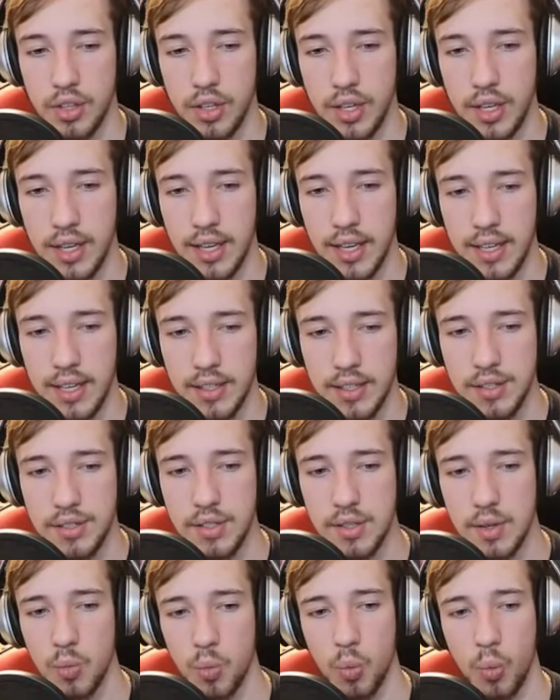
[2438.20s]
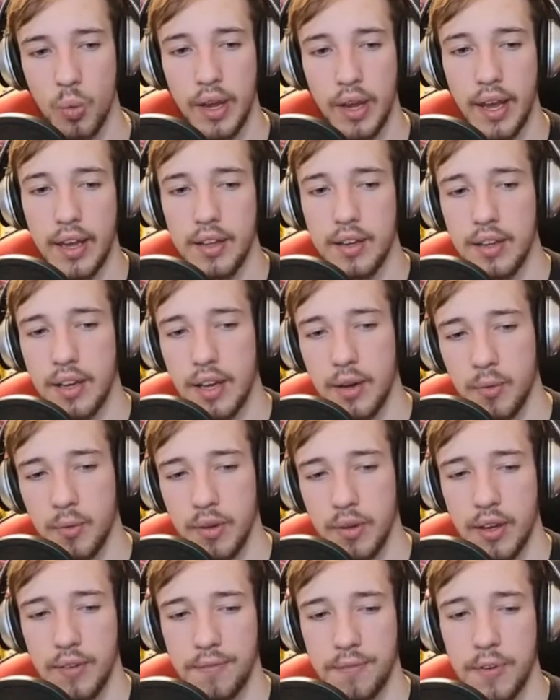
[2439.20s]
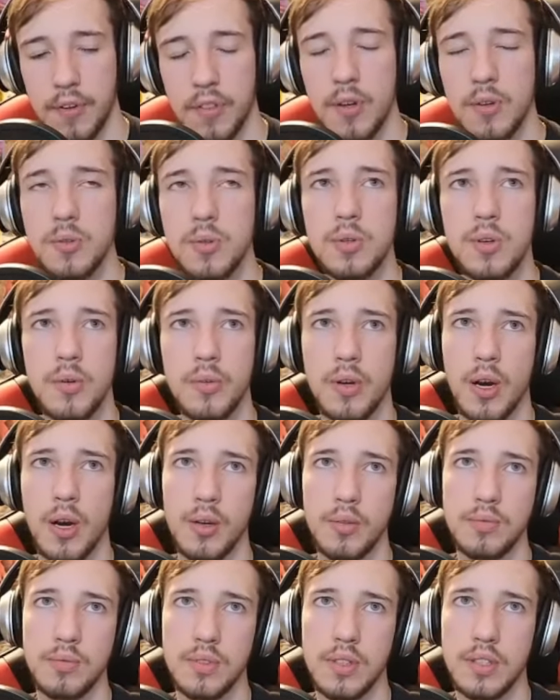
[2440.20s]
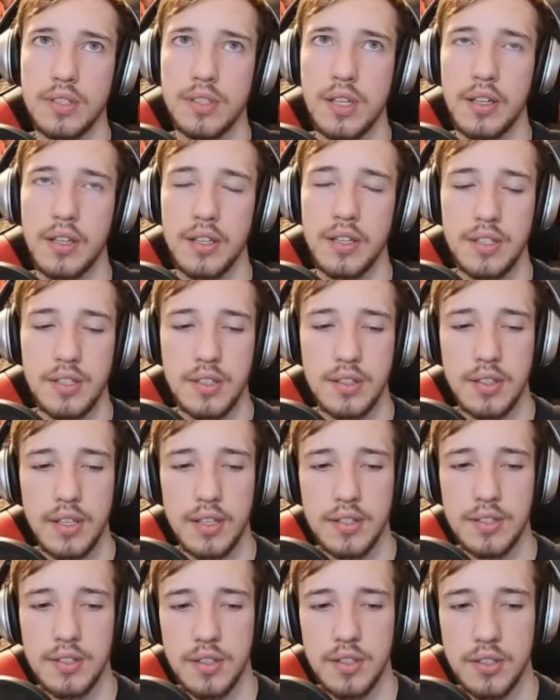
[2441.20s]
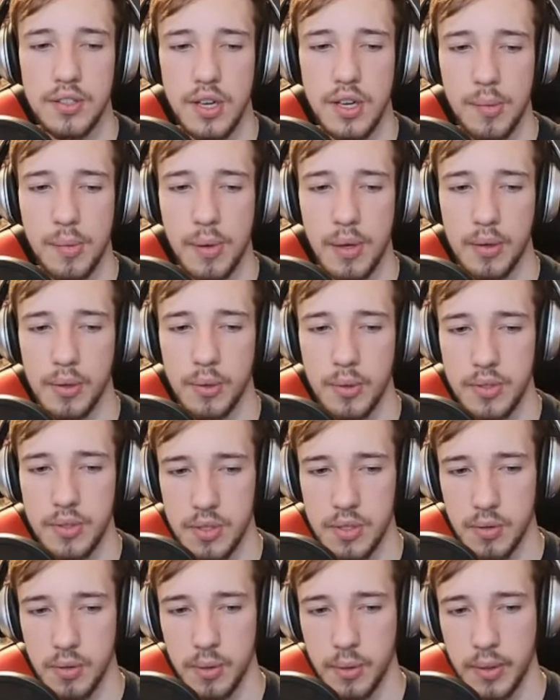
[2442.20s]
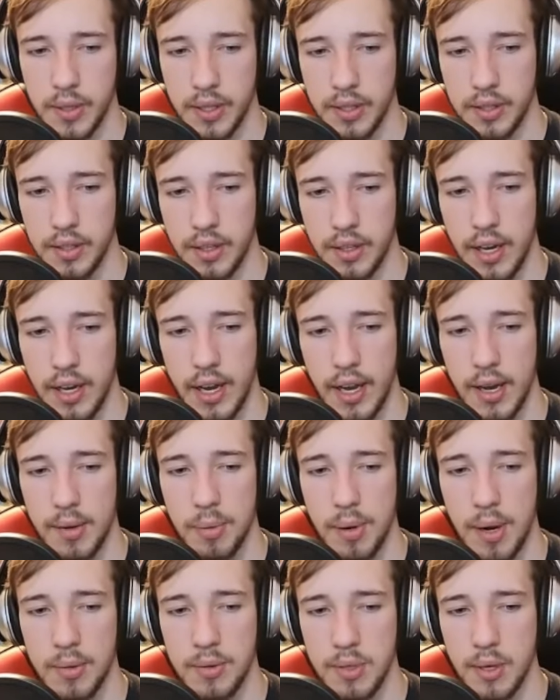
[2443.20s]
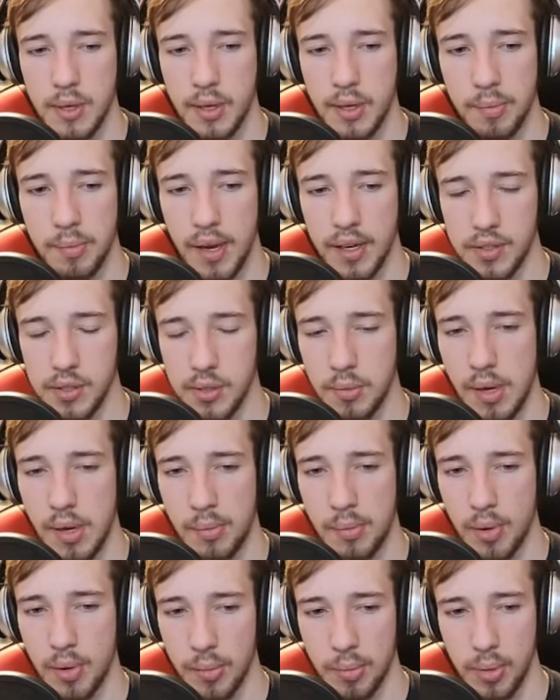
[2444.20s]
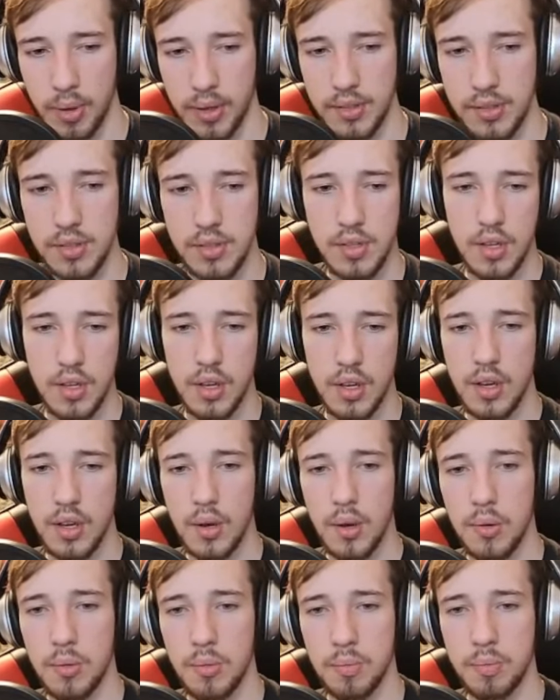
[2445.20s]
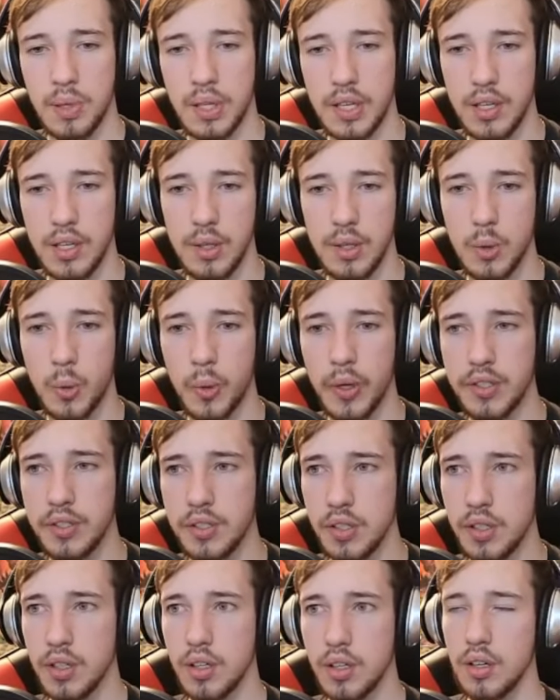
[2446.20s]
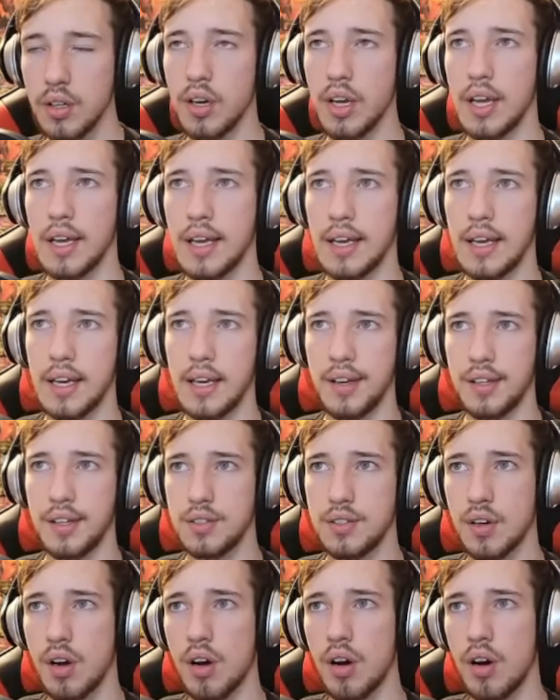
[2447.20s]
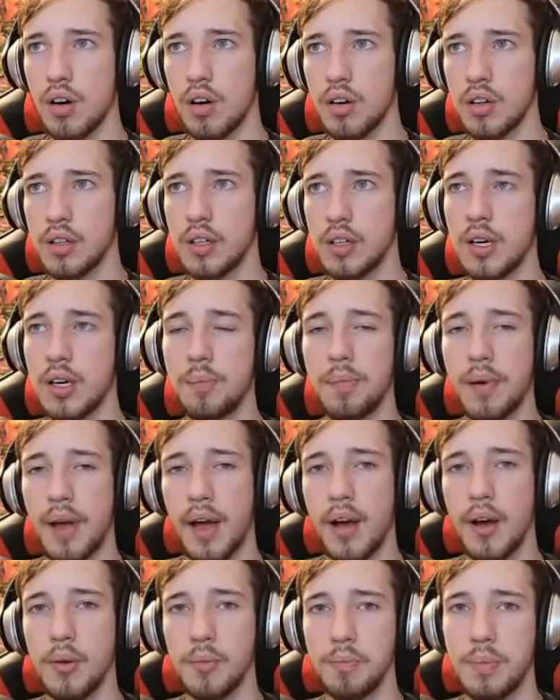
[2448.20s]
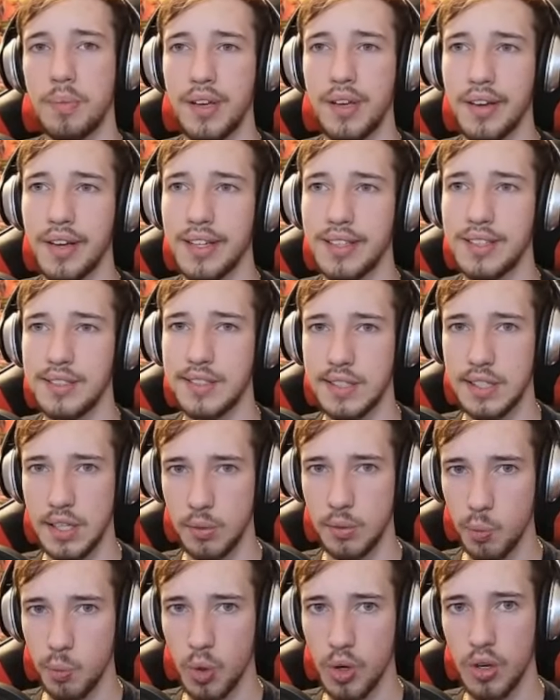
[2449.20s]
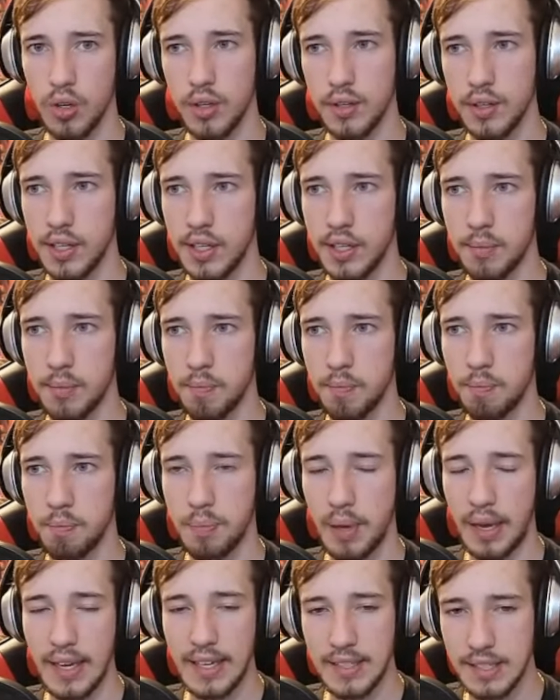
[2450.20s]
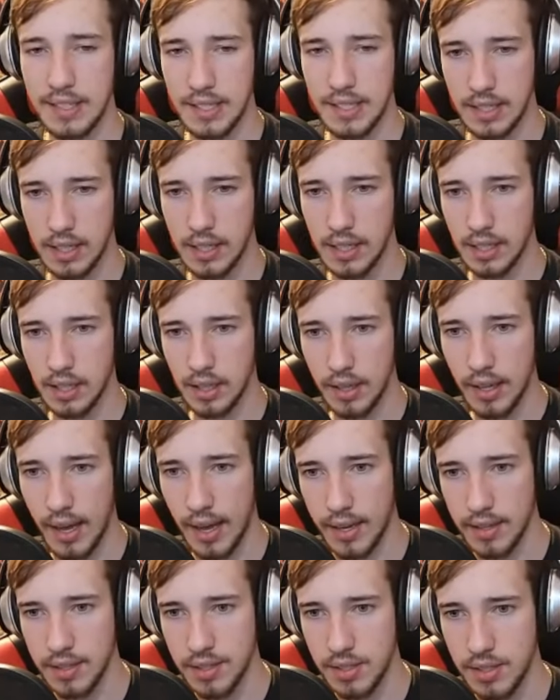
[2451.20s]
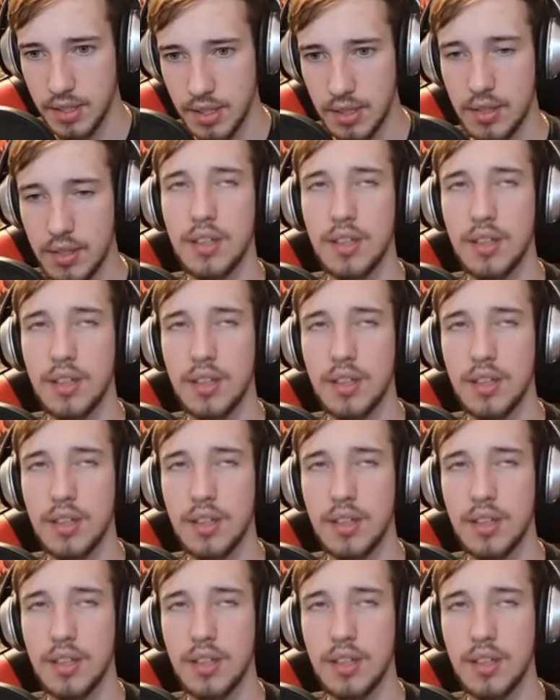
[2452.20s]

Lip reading: is when if for those who don't know, let's talk about Inquisitor real quick. I promise I'll get back to my broader points. But Inquisitor is all about being a teamwork based class.